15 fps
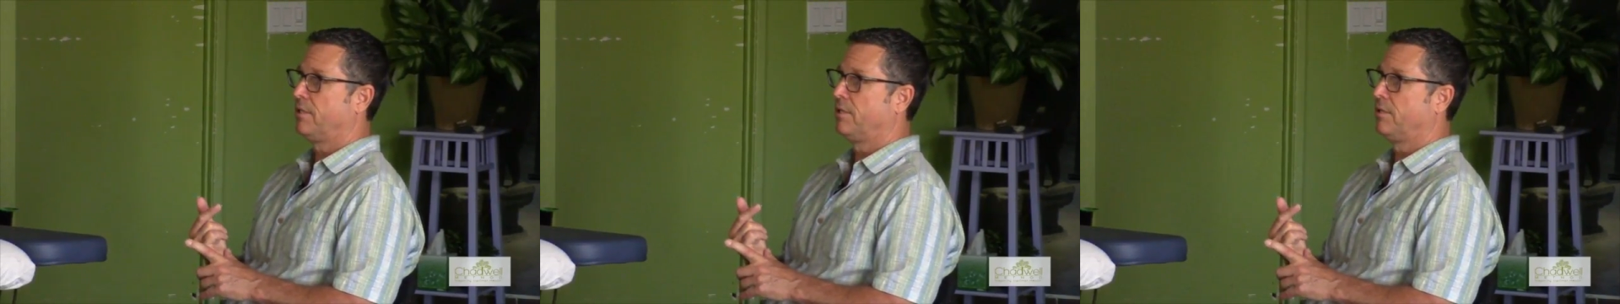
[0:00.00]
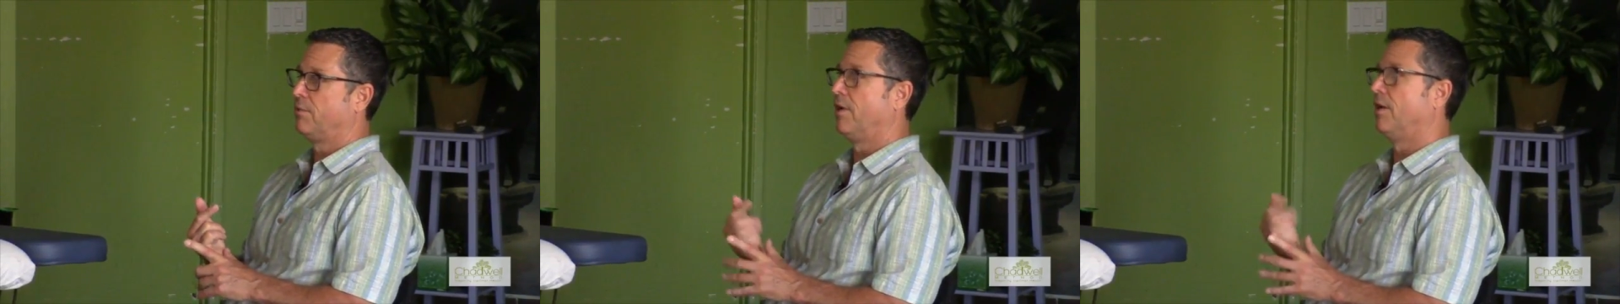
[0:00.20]

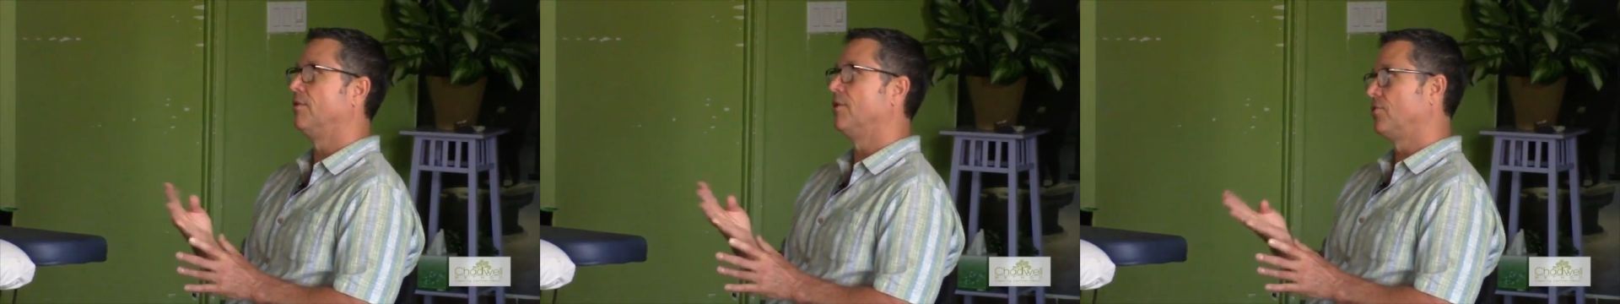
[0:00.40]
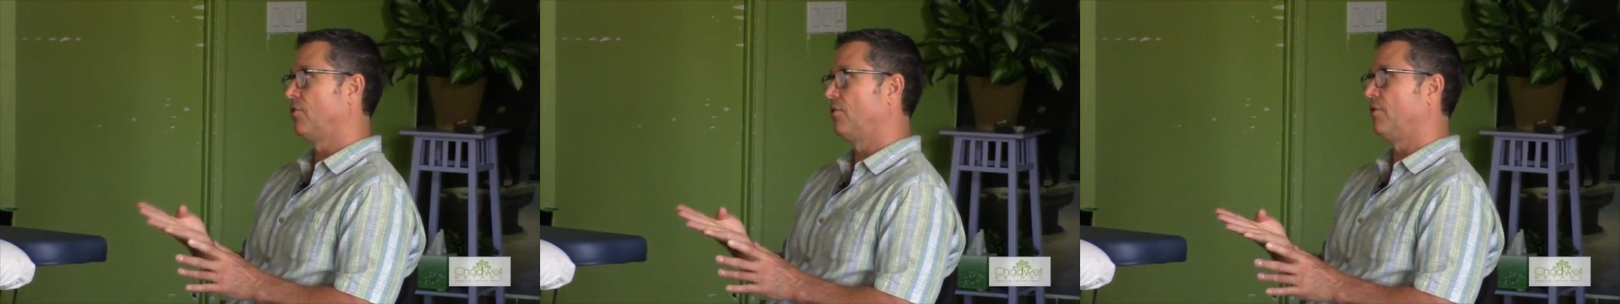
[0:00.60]
well,
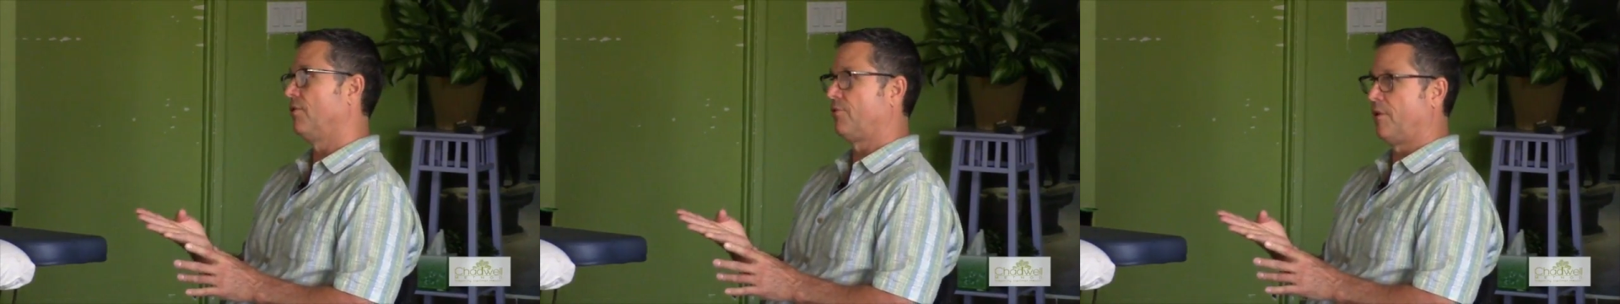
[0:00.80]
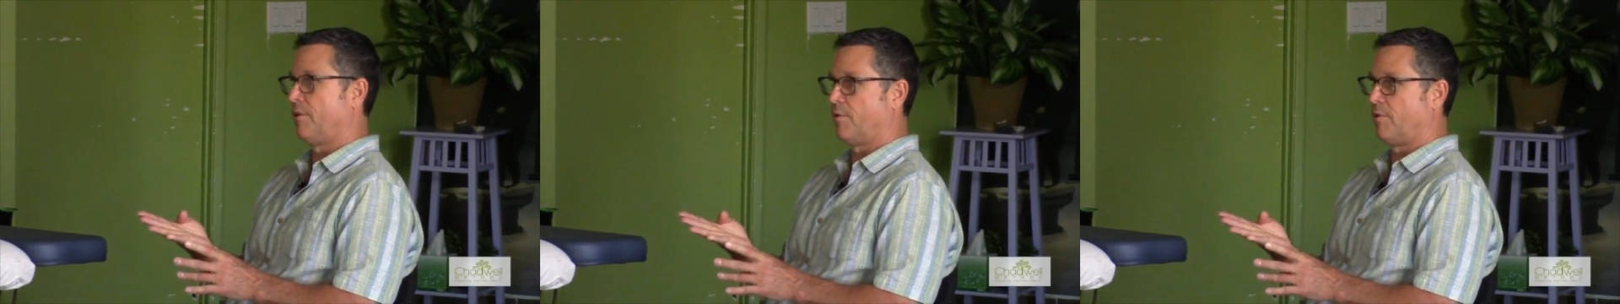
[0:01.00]
a total of
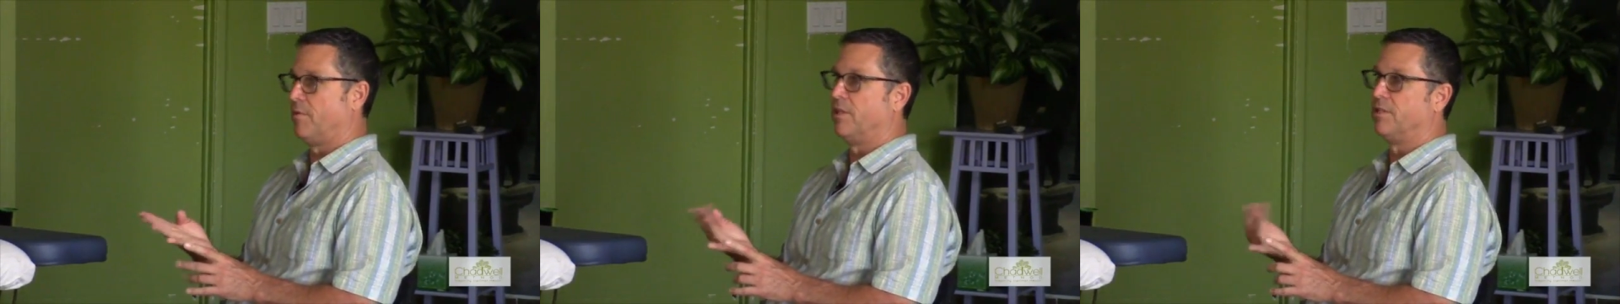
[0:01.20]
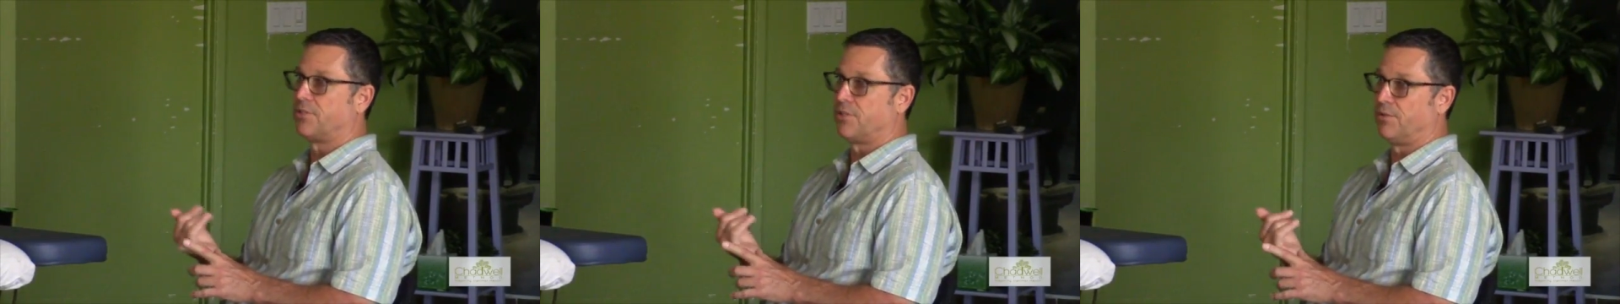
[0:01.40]
3 per
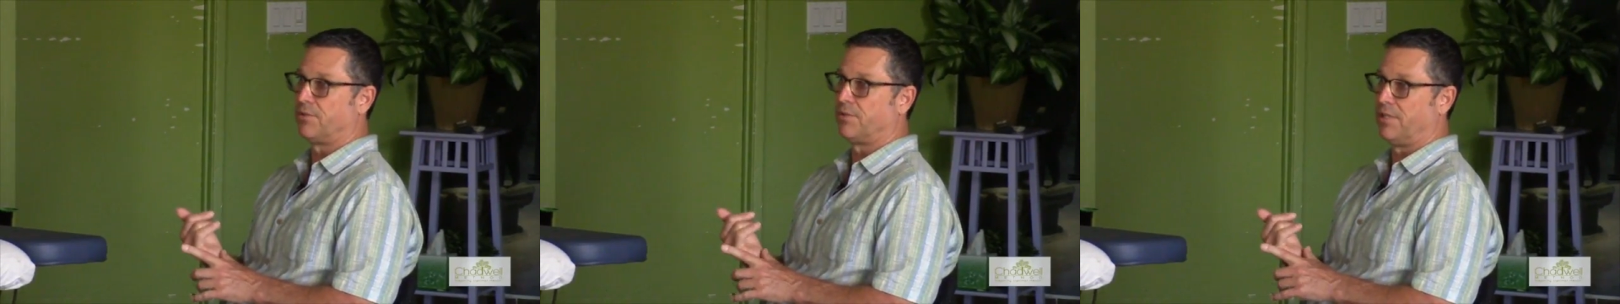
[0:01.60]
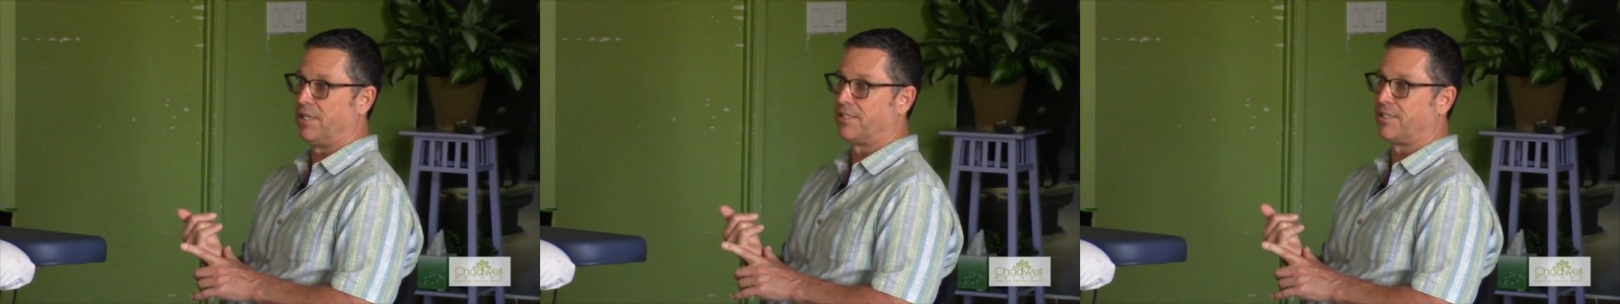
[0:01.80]
month. So
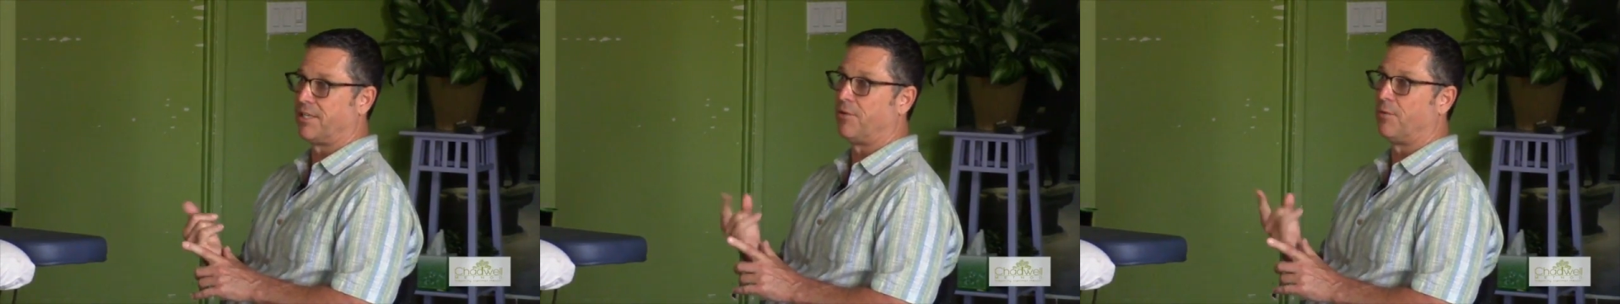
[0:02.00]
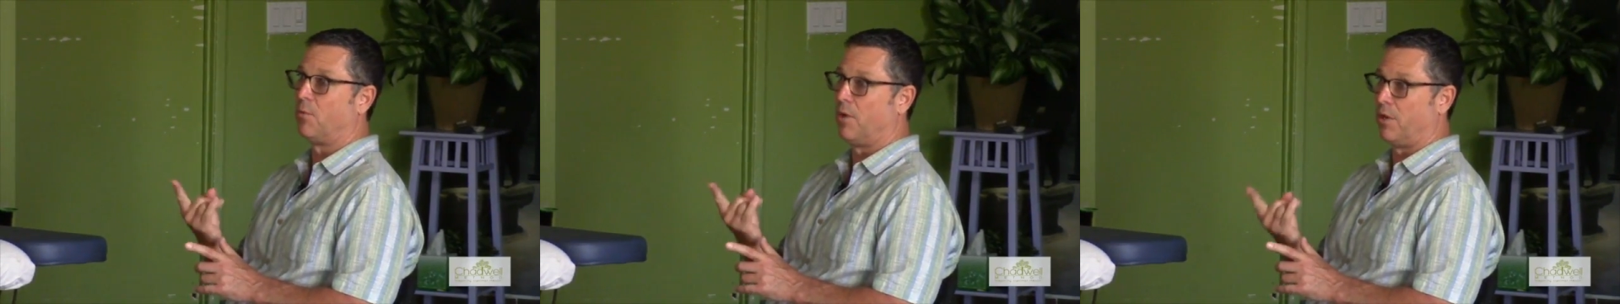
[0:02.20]
let's
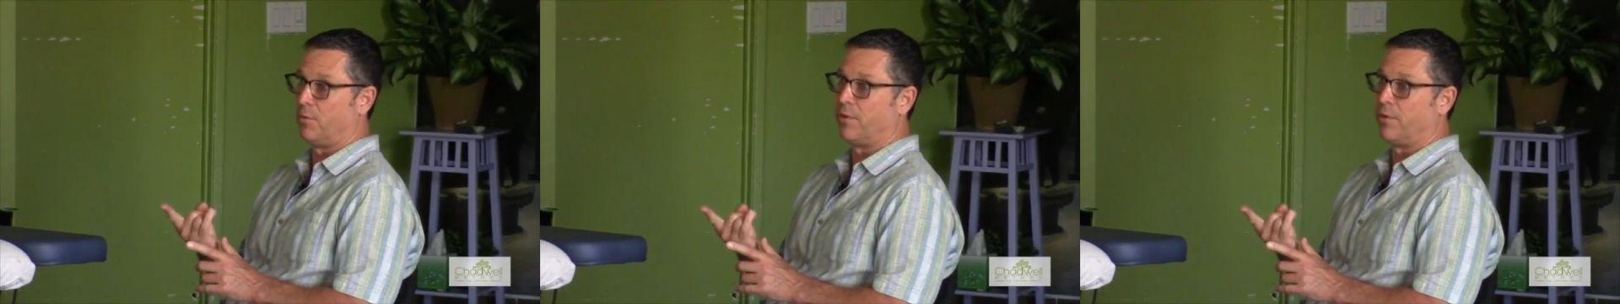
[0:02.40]
say 1